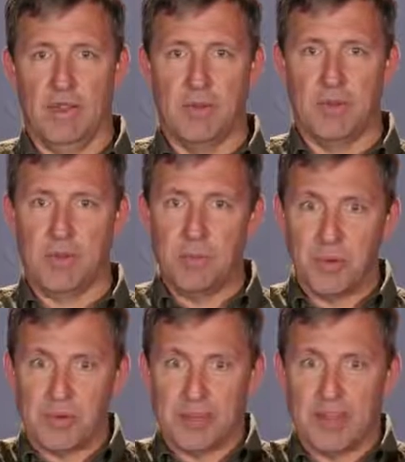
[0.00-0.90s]
Your
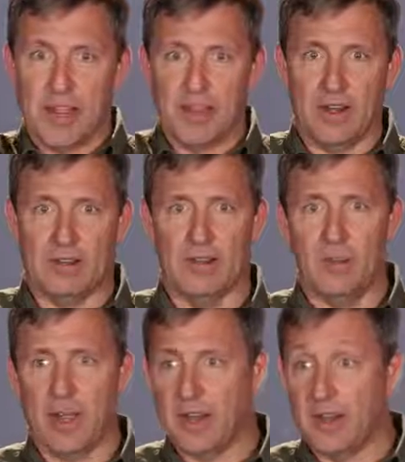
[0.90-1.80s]
pupils dilated a little
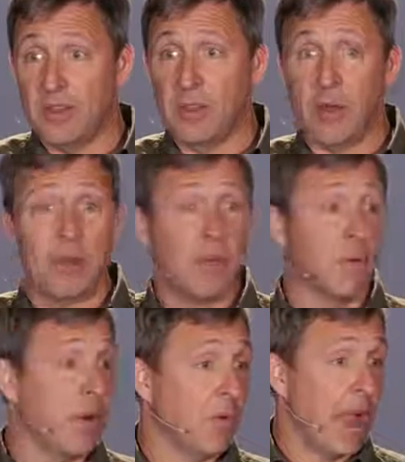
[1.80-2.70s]
bit, and you got ready to
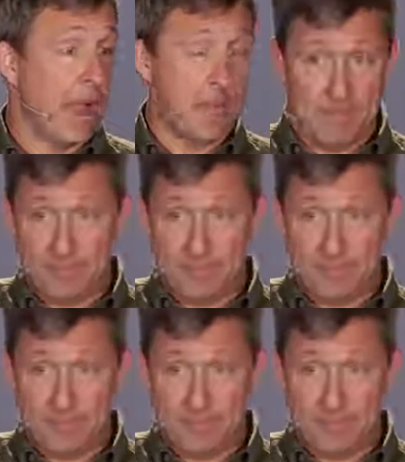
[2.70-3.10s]
run away,